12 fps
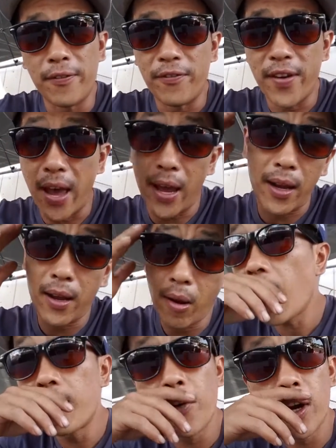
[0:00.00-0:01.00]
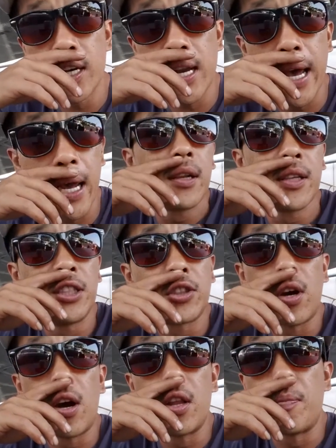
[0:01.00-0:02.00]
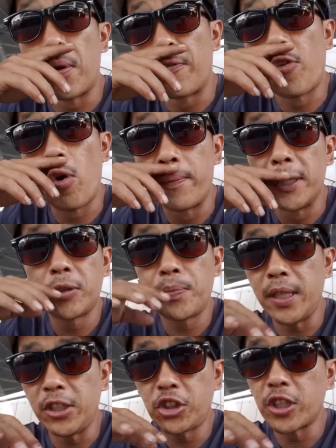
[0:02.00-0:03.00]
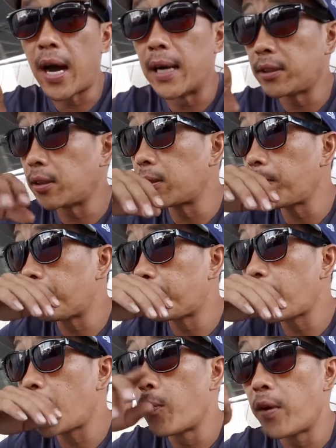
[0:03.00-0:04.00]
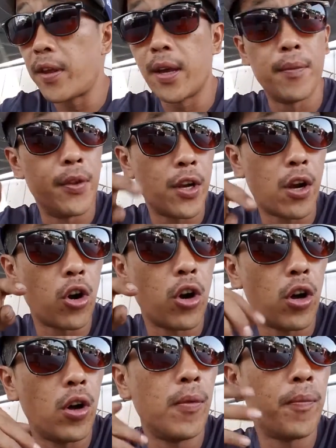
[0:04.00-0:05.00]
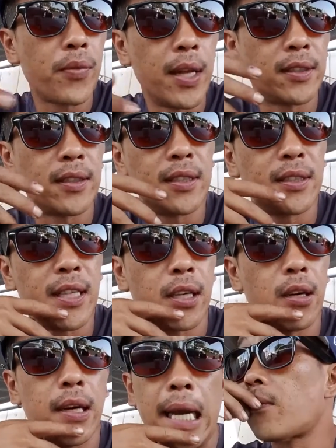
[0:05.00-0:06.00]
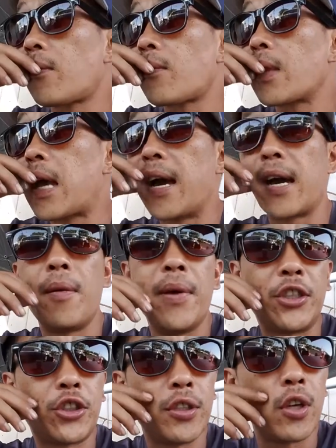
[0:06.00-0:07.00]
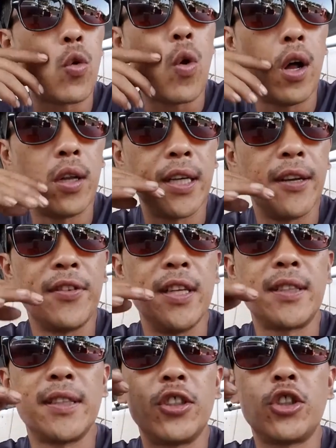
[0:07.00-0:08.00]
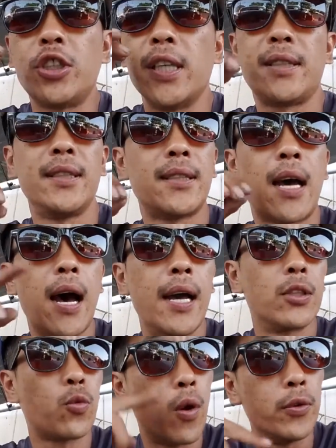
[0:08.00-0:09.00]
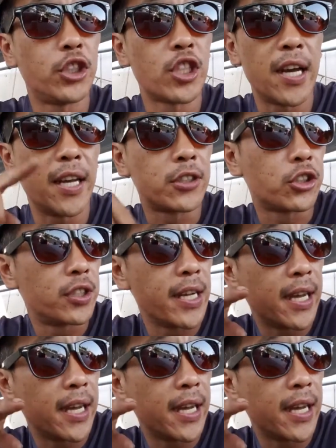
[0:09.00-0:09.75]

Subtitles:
vague for today. These are all the performance piece shots with him and the girl that's the singer in it. I gotta make sure the quality of this is just as high as what we shot yesterday.